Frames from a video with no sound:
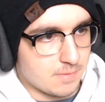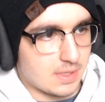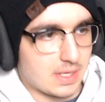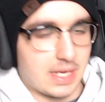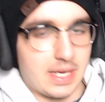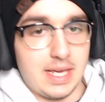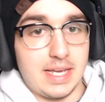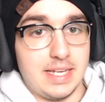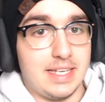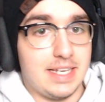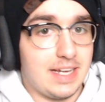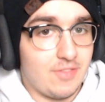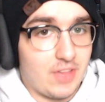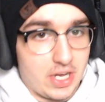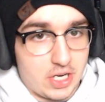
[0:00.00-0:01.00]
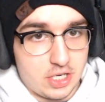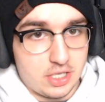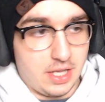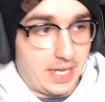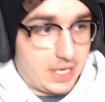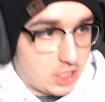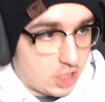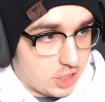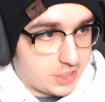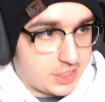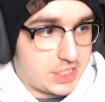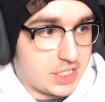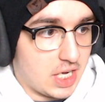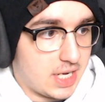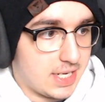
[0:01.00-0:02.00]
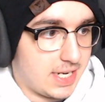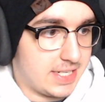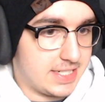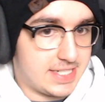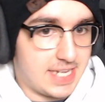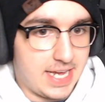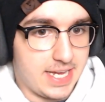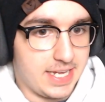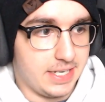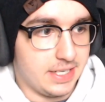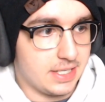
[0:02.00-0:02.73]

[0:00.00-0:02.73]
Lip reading: Yeah, he did have that like curse sucking on his head.